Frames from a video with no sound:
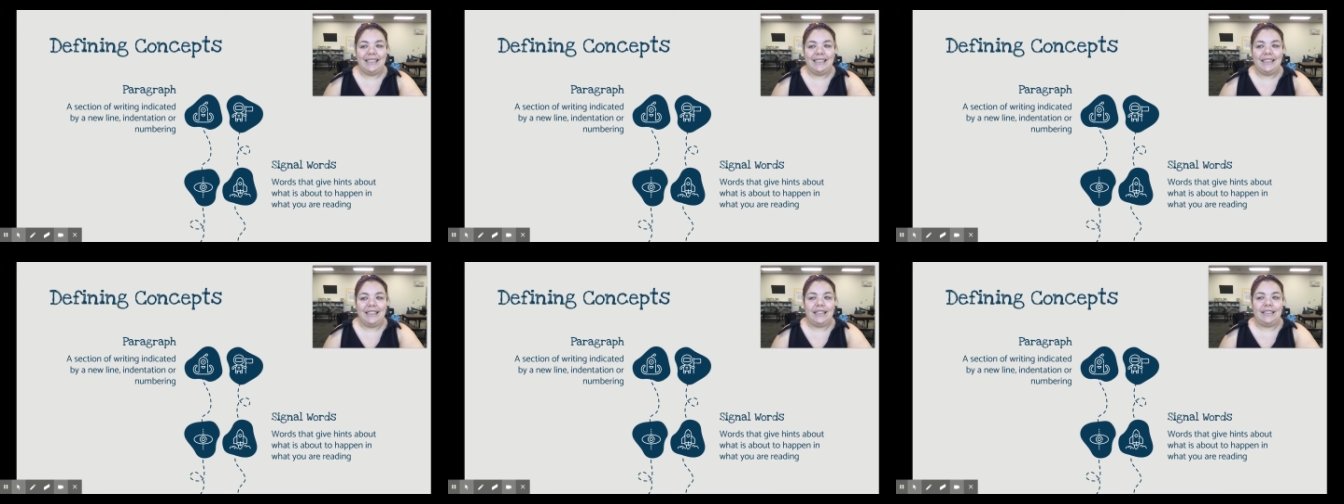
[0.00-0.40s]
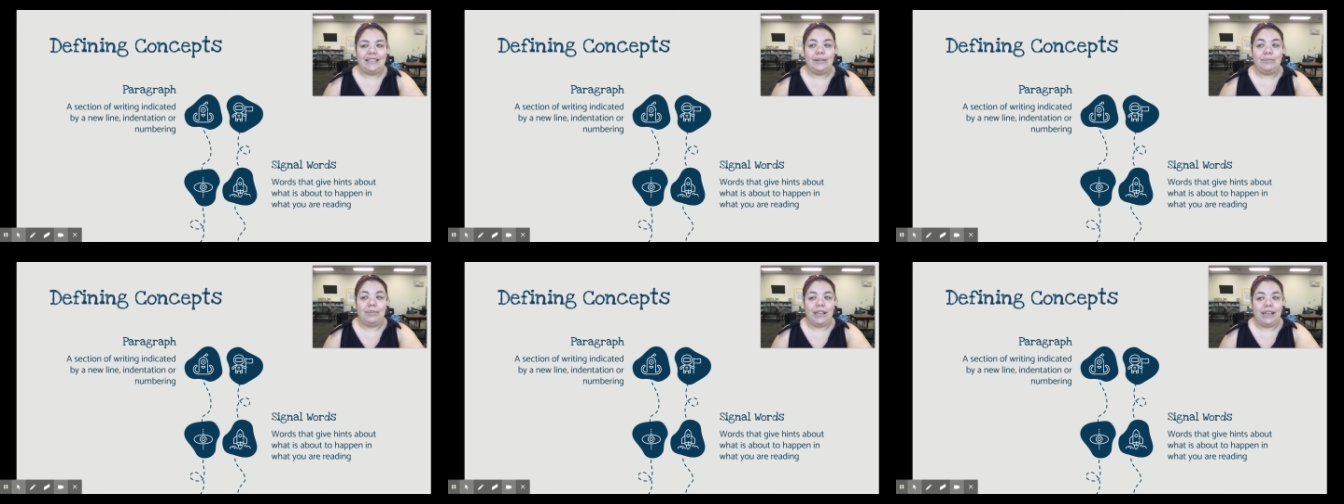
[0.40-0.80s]
that
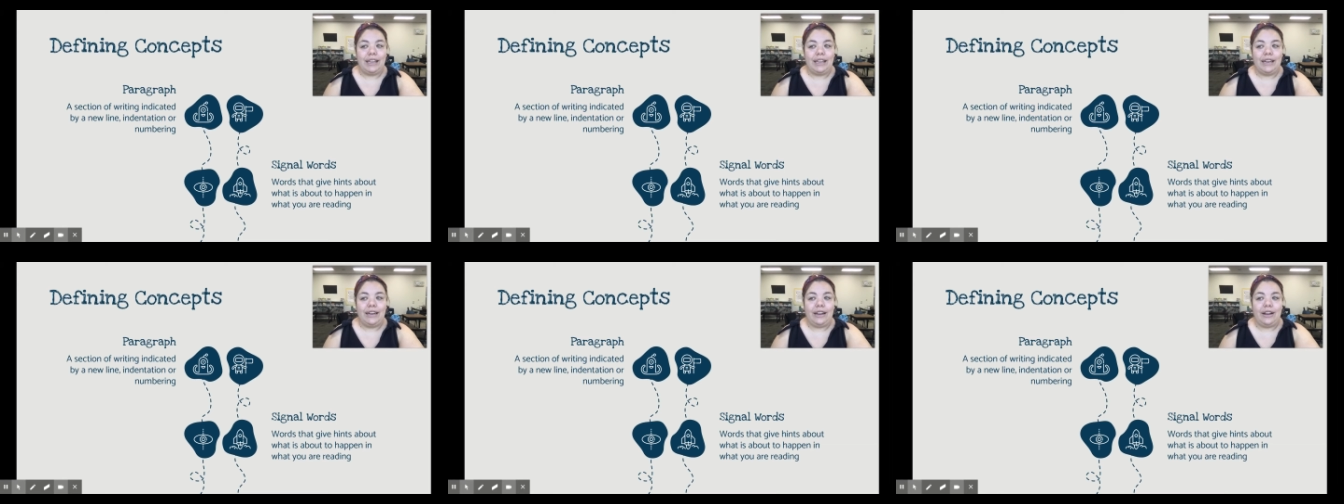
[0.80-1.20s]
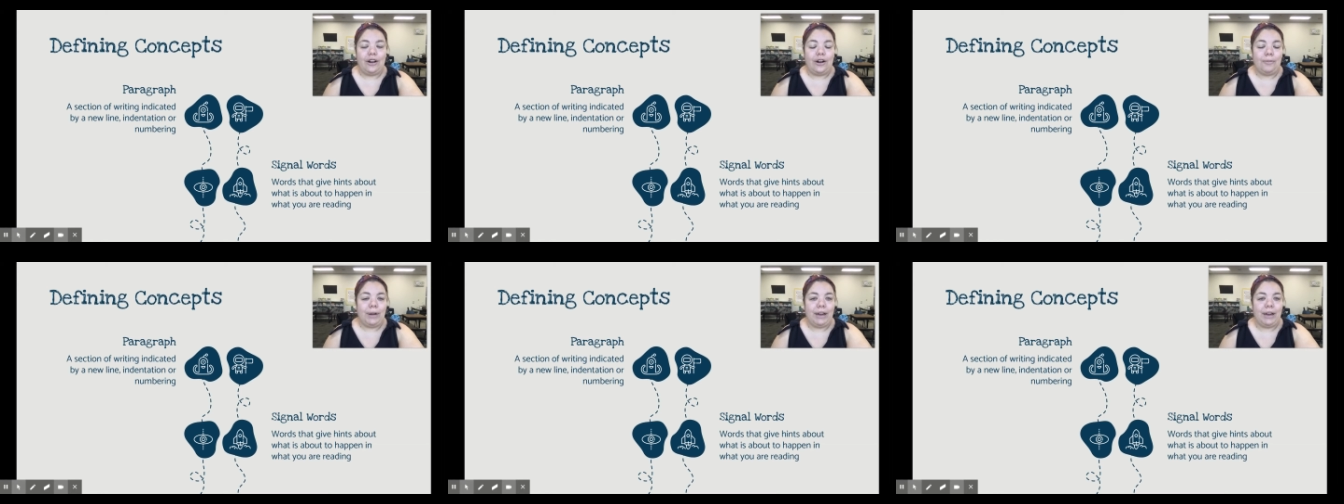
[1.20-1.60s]
something in our
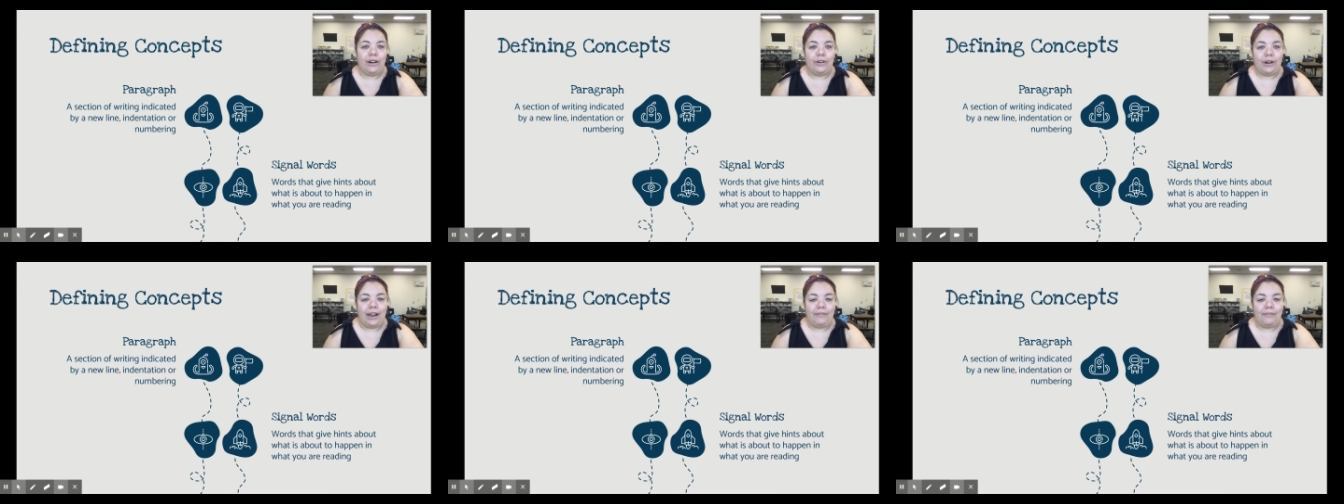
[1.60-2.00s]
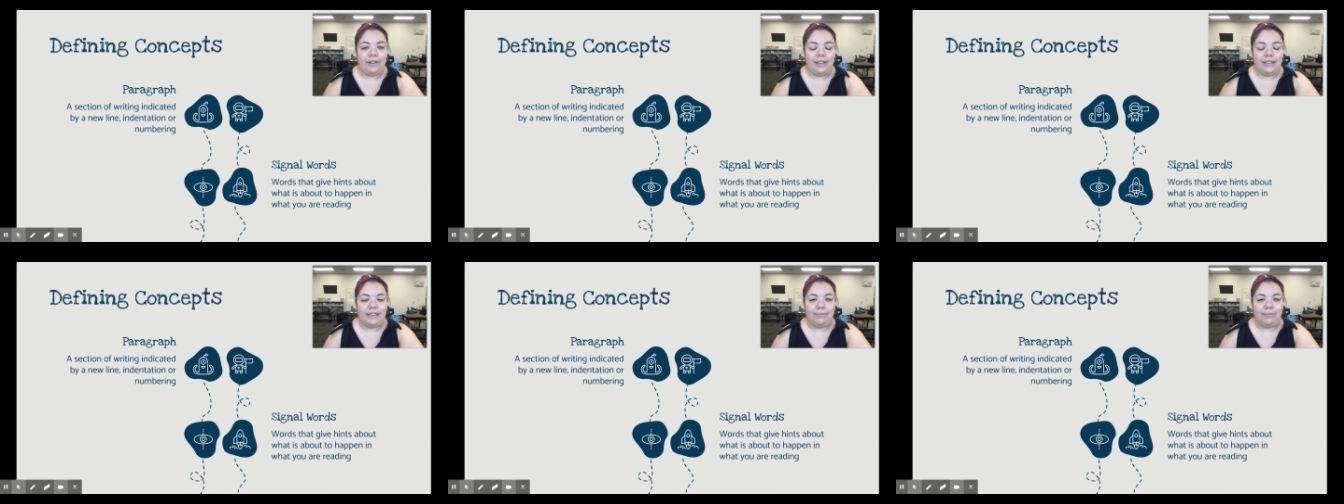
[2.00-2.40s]
paragraph
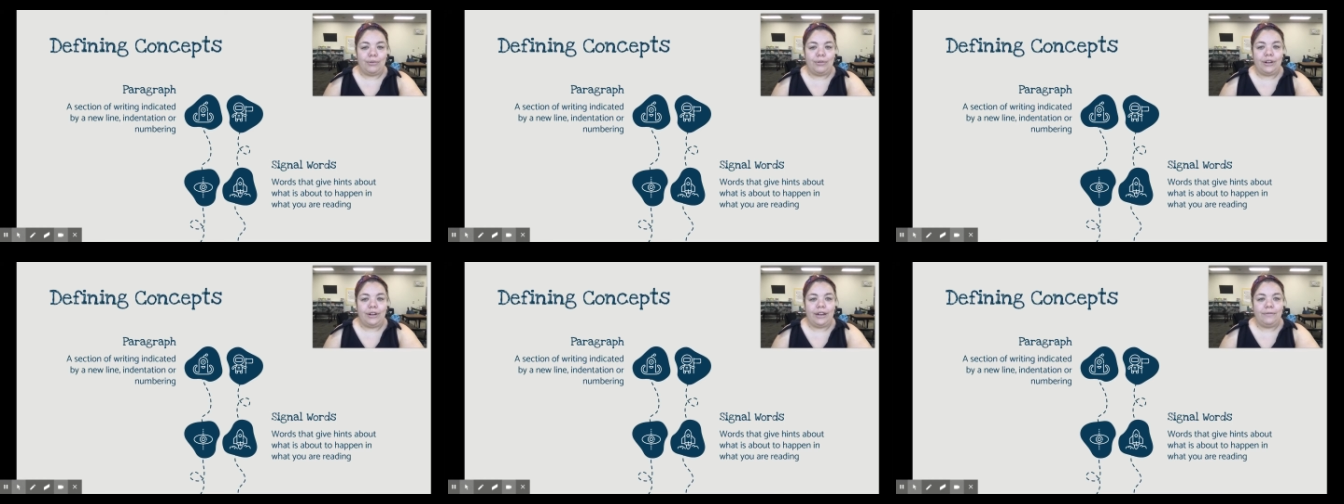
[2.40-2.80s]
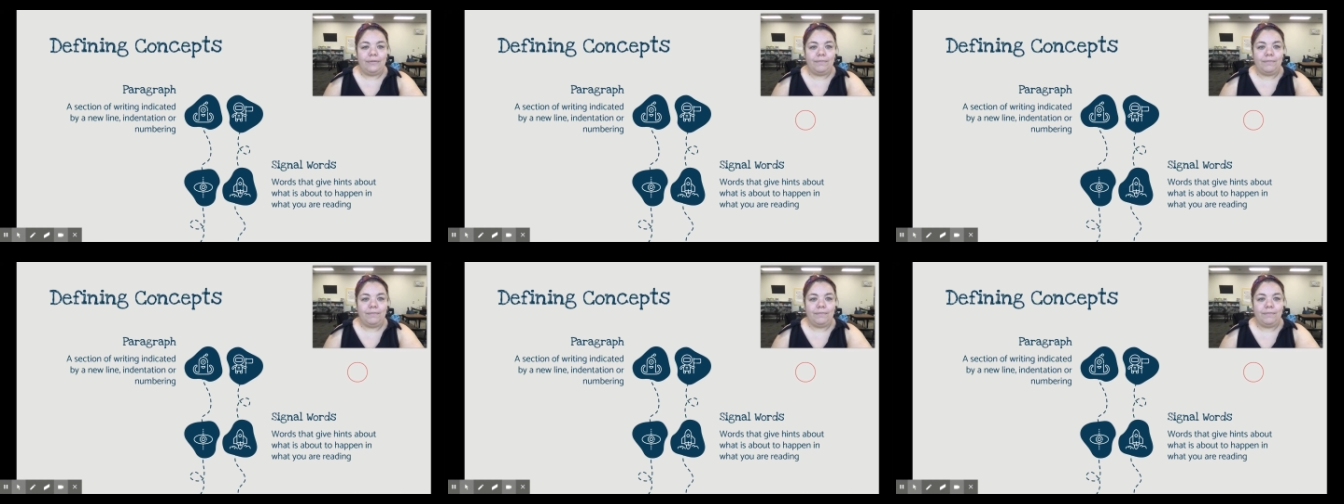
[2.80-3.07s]
is important.